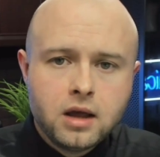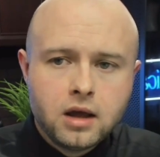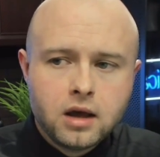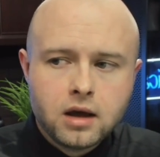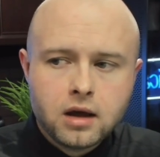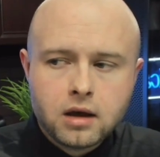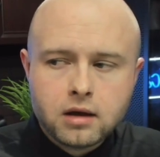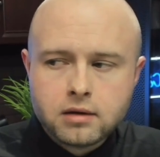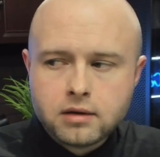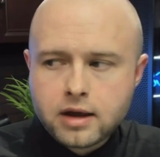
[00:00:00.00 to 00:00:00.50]

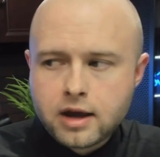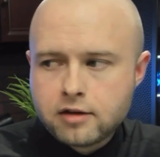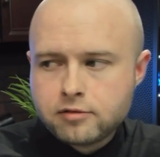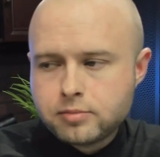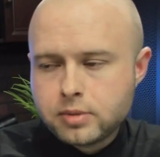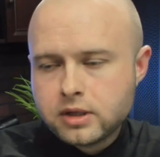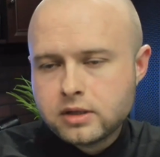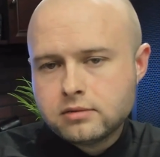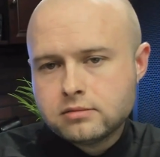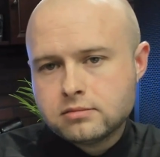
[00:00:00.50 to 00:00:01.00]
Have
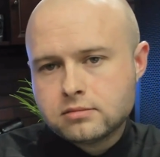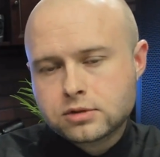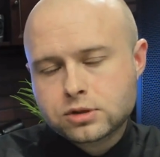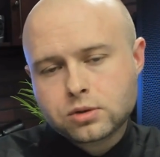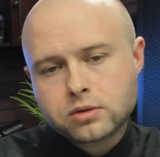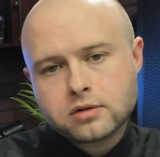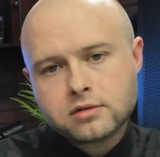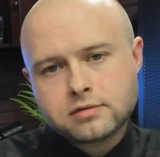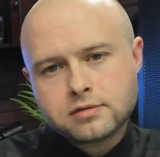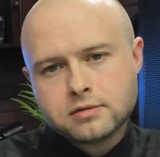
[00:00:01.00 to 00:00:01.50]
been
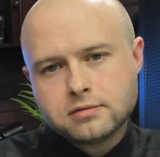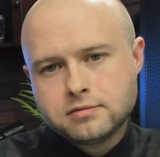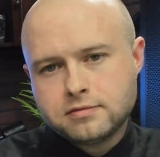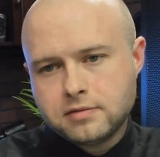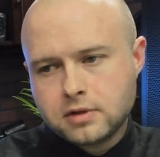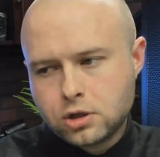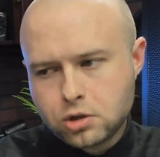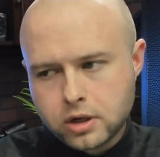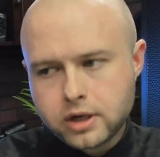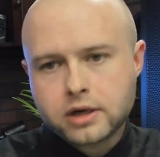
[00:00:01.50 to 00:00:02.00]
sort of
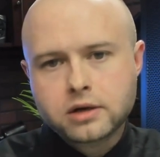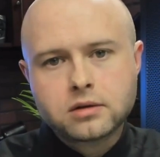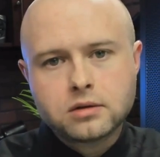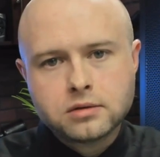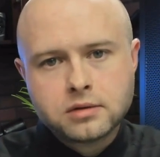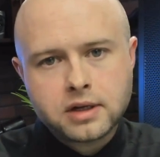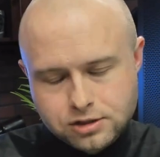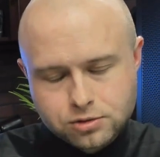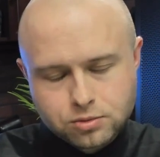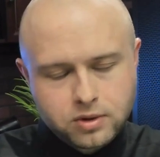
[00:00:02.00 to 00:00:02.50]

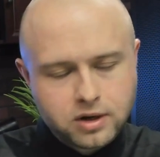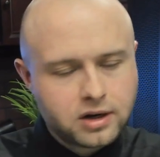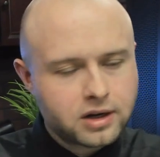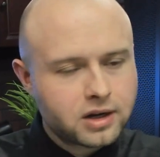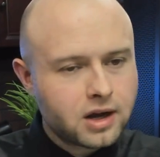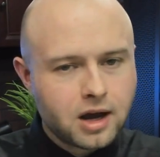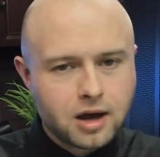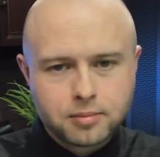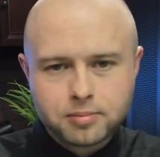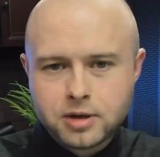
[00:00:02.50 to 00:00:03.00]
critical. I swear to
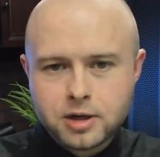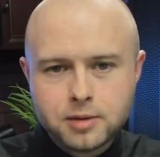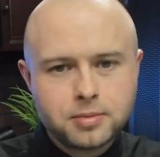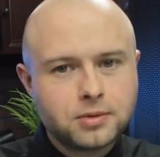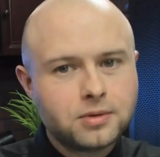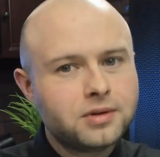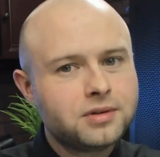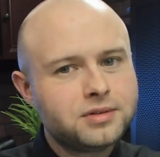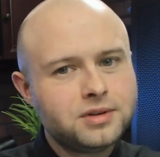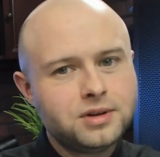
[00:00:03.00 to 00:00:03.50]
God,
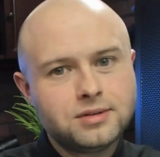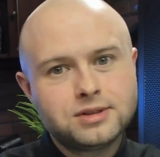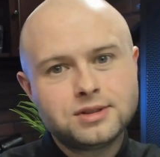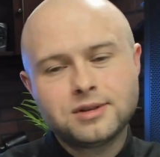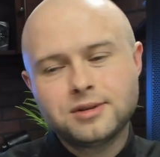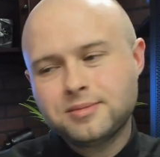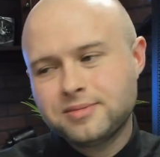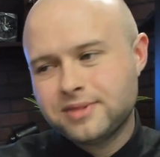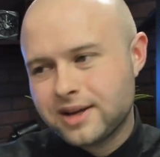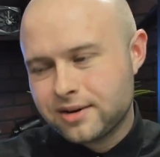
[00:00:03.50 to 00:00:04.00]
people on
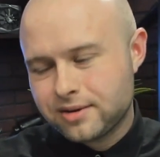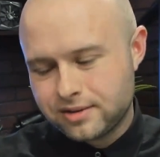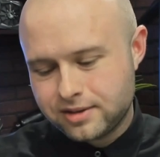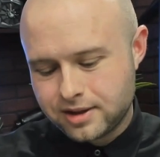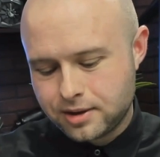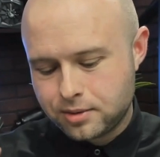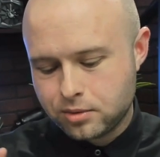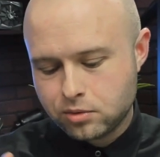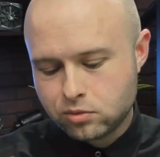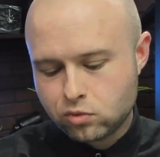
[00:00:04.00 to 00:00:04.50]
YouTube,
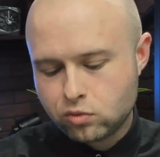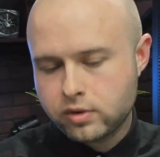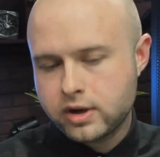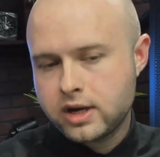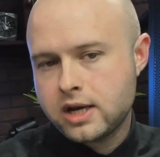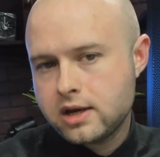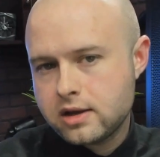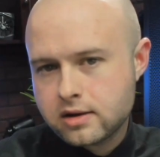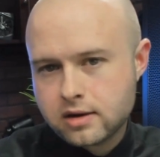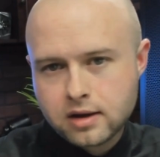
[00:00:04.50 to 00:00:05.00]
they will
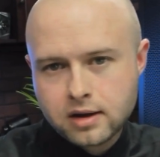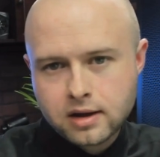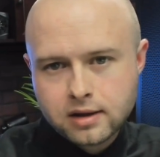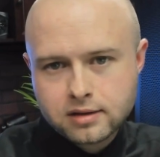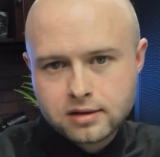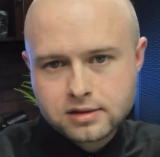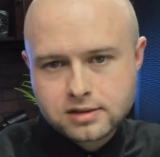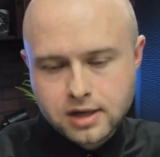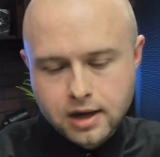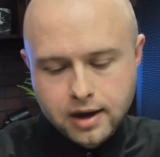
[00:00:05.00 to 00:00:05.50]
read
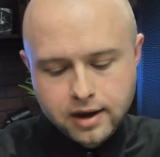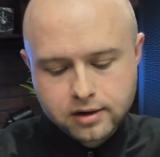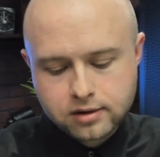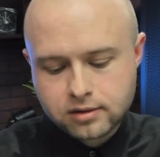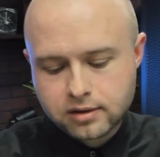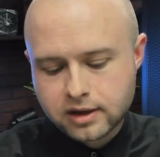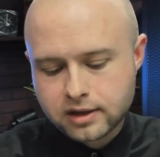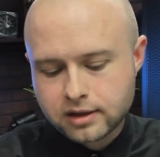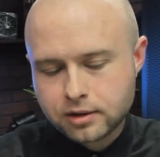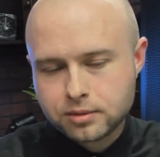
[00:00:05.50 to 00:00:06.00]
the
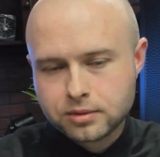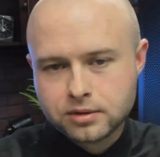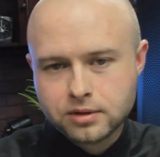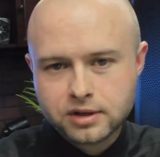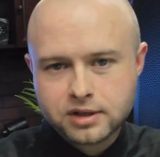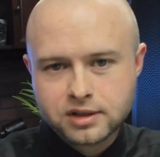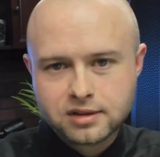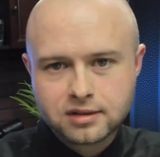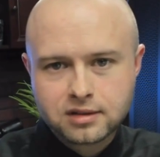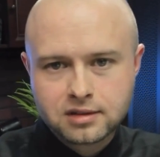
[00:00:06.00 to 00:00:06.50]
title and they will
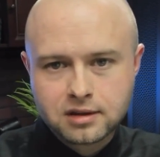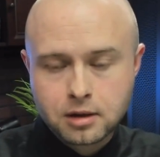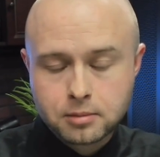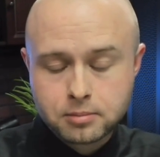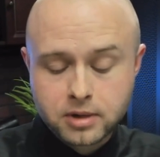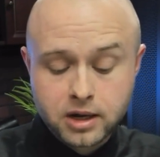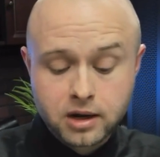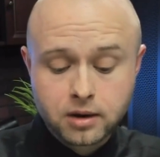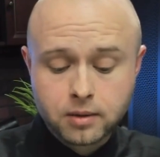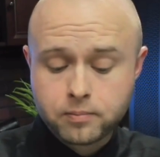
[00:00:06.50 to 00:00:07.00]
look at the
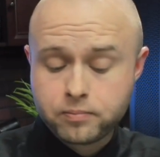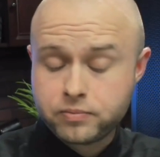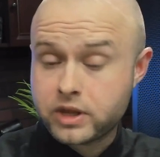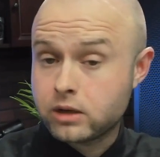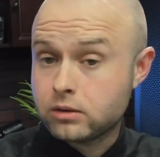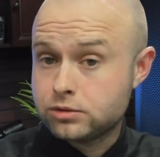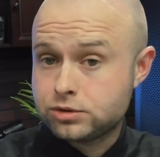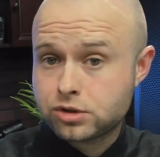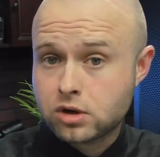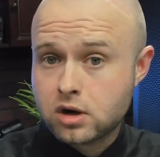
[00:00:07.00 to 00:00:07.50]
thumbnail,
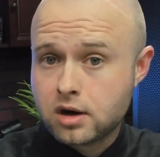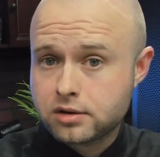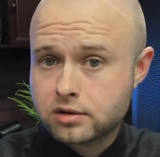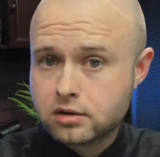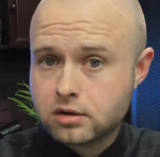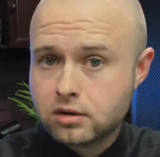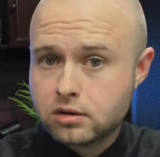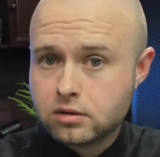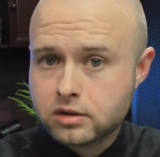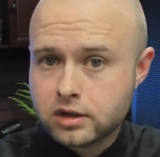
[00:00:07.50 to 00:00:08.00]
they'll draw
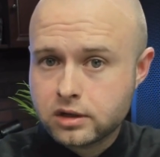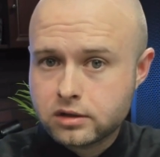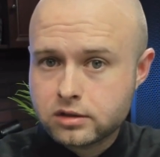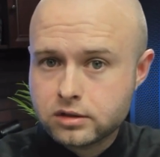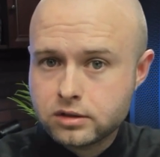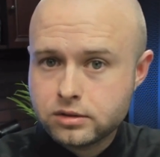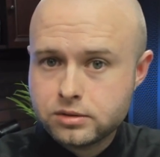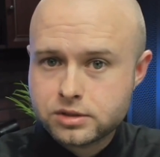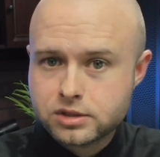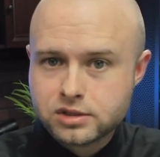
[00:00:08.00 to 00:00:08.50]
their own
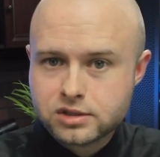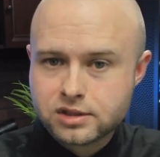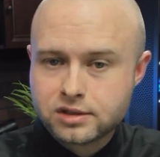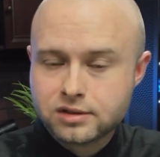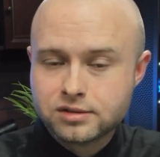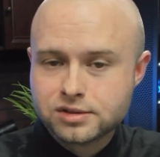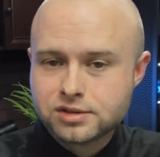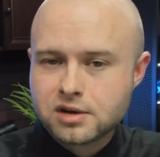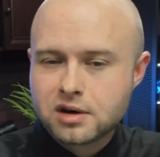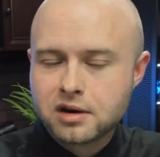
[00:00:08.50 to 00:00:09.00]
conclusions
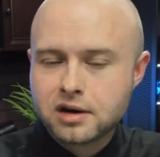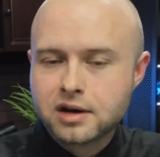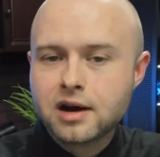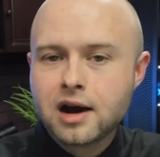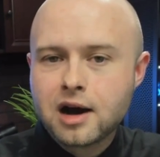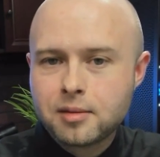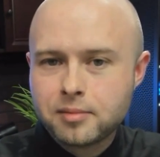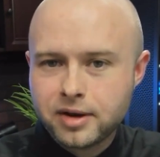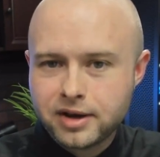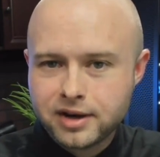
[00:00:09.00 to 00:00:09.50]
and they'll start
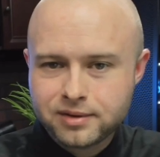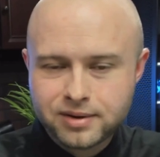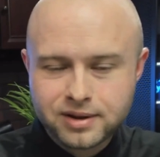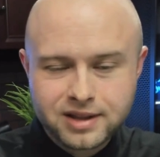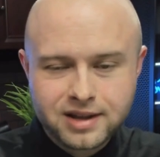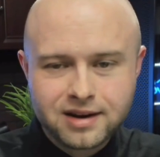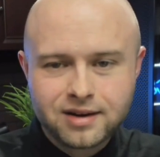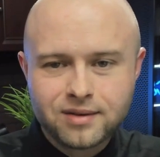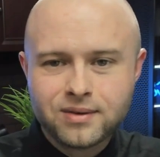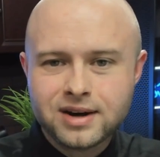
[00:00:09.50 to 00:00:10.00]
commenting
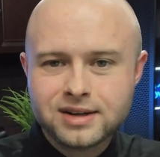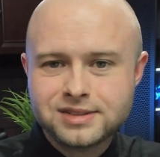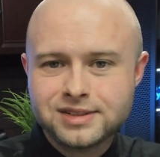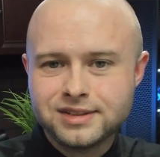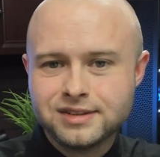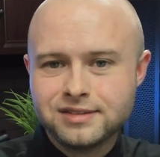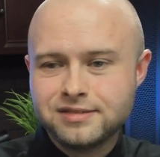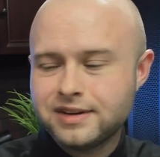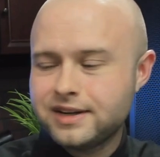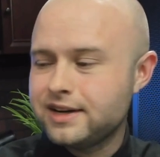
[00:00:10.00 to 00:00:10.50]
without
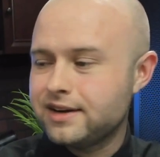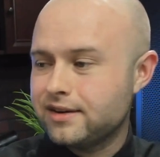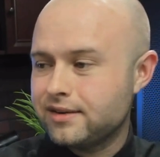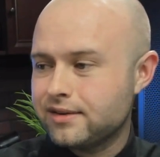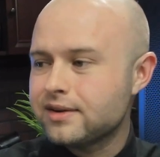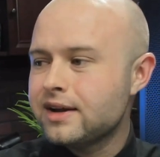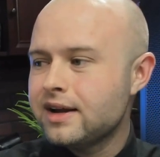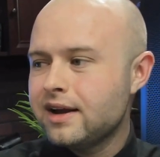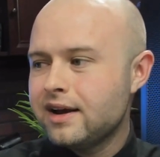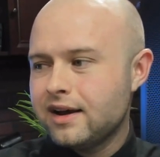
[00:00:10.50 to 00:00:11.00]
watching the
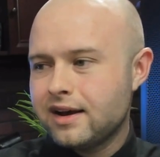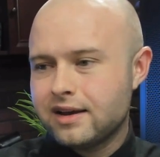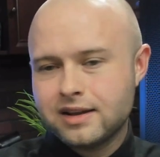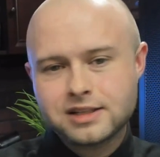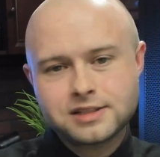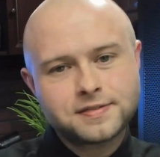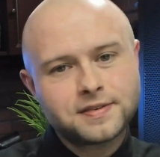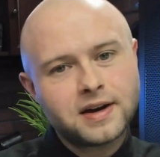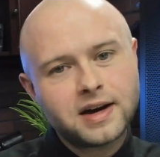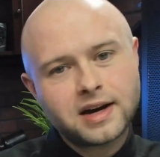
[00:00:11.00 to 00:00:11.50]
video. And
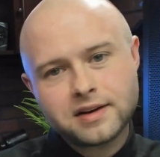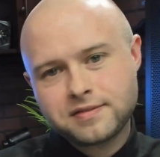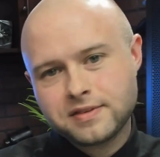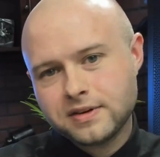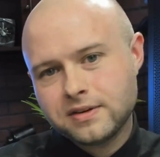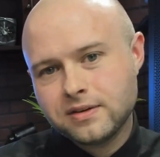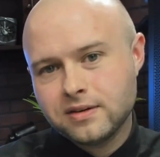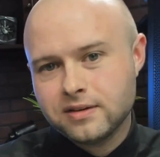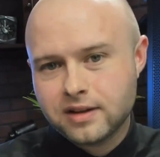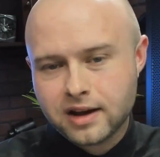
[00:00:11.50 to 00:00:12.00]
that's fine if you
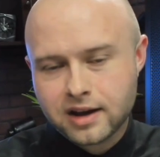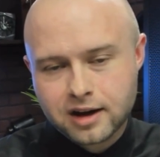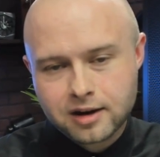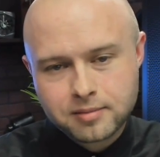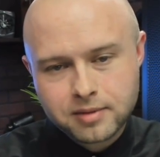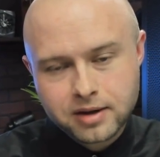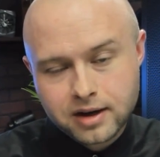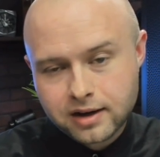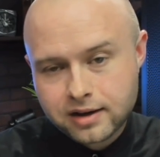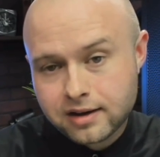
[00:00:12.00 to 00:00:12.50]
do that. I
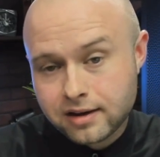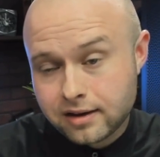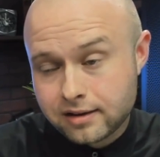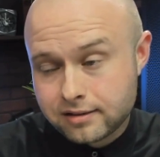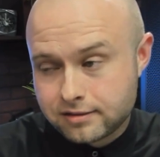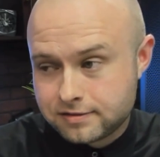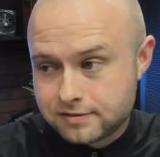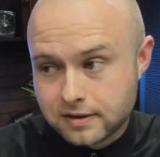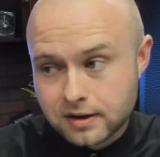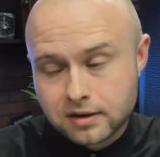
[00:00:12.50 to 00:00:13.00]
mean, I
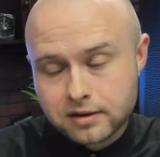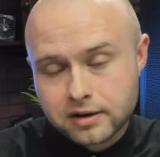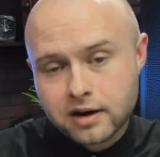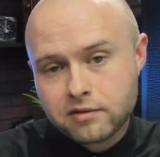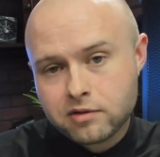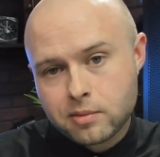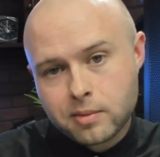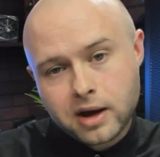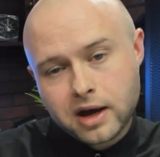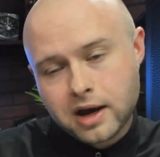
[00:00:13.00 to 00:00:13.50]
can't fault
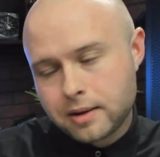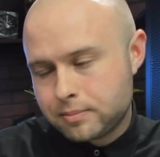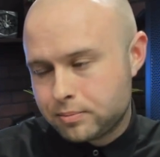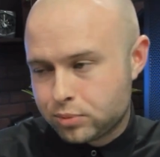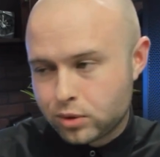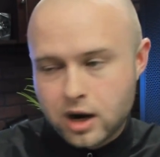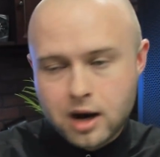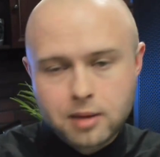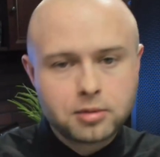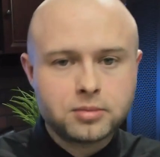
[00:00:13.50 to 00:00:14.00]
everybody. I
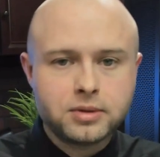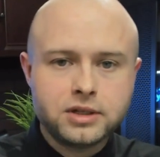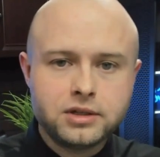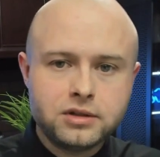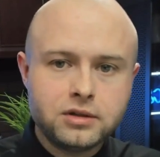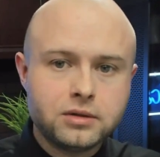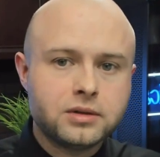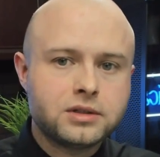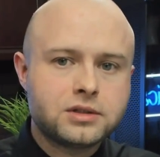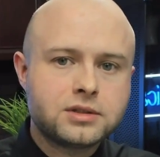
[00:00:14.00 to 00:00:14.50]
probably
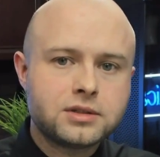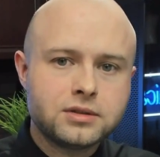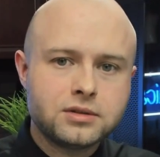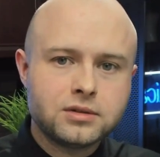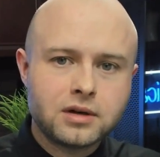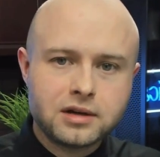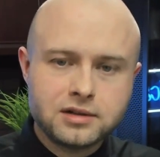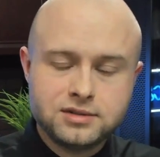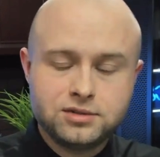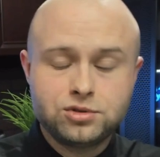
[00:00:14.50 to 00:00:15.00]
do it
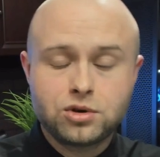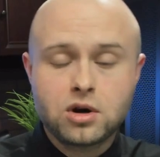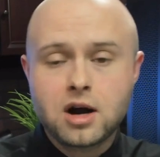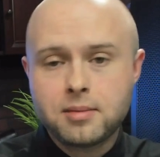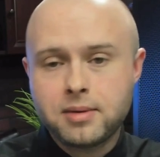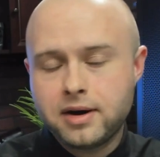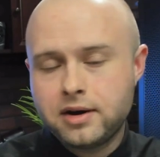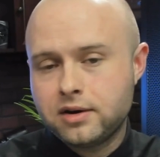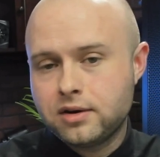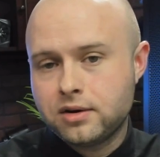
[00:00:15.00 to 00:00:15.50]
too. I draw
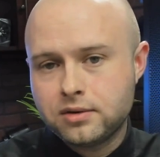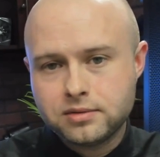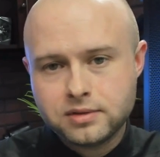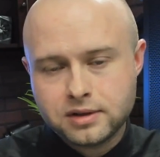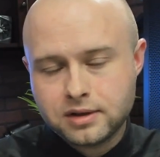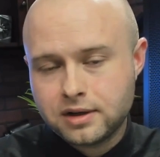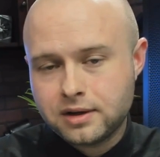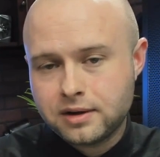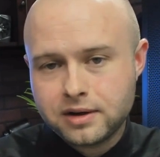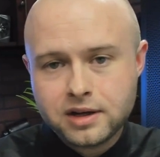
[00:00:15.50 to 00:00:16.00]
my
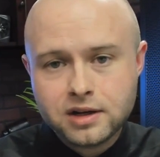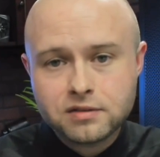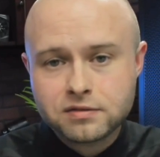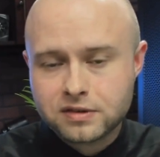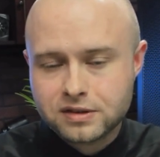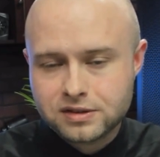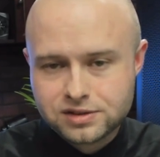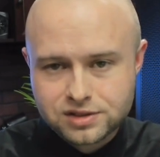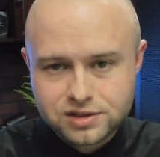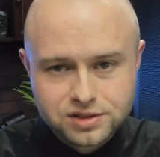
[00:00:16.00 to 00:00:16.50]
own
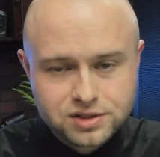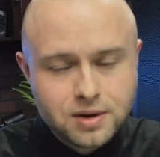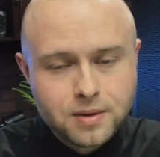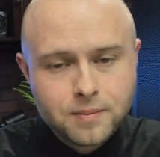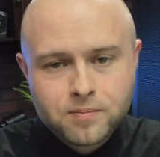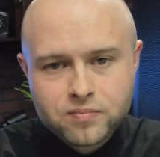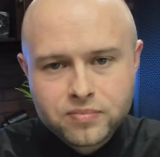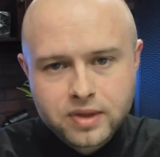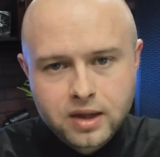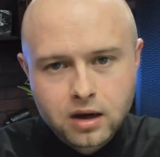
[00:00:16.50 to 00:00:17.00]

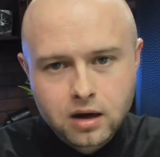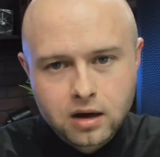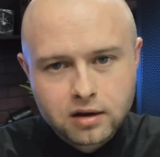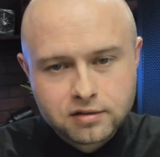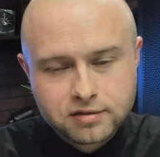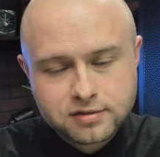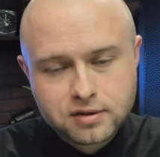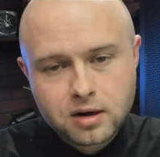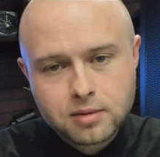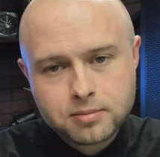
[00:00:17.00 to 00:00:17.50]
inferences
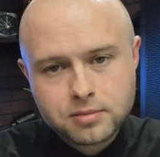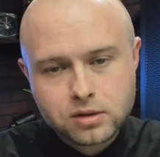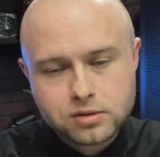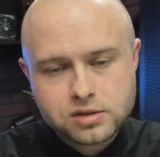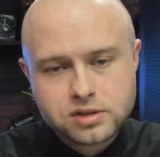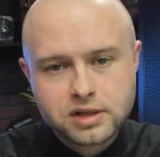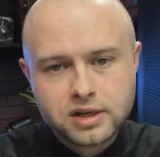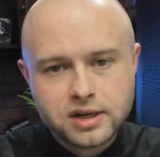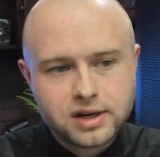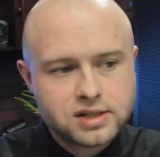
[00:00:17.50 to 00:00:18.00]
from
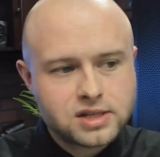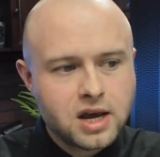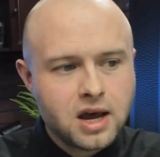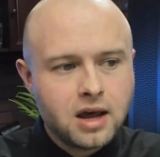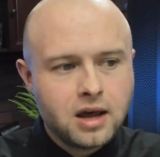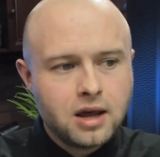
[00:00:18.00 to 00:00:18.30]
those things.